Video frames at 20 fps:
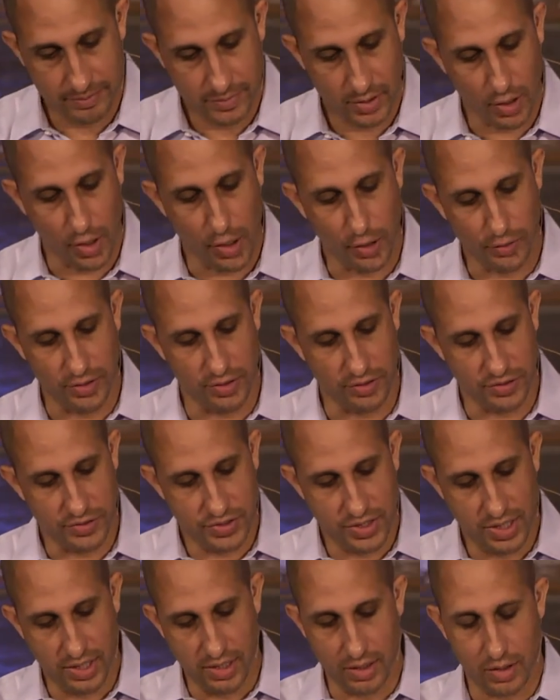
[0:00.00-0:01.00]
called their
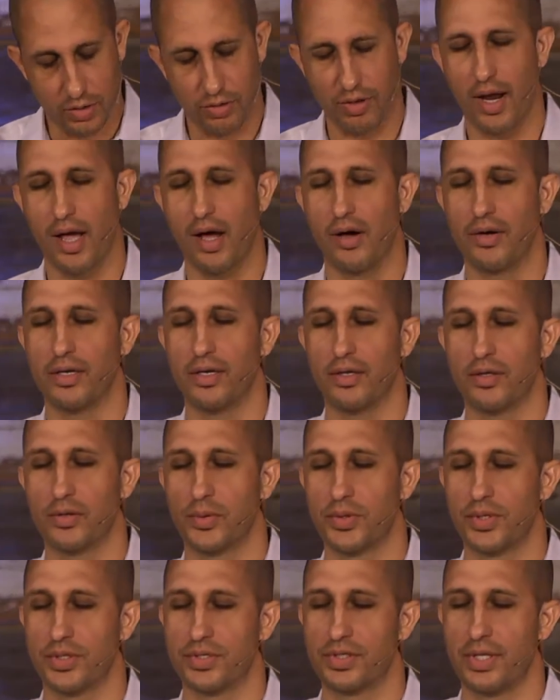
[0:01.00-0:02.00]
city a crown. In other
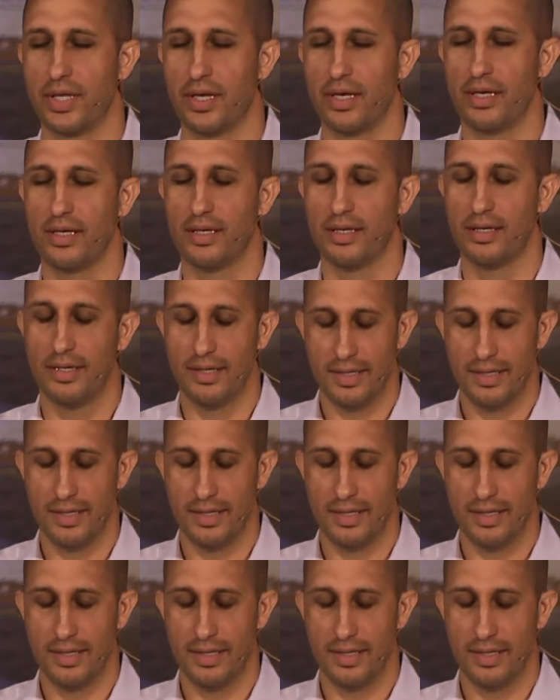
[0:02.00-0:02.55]
words, they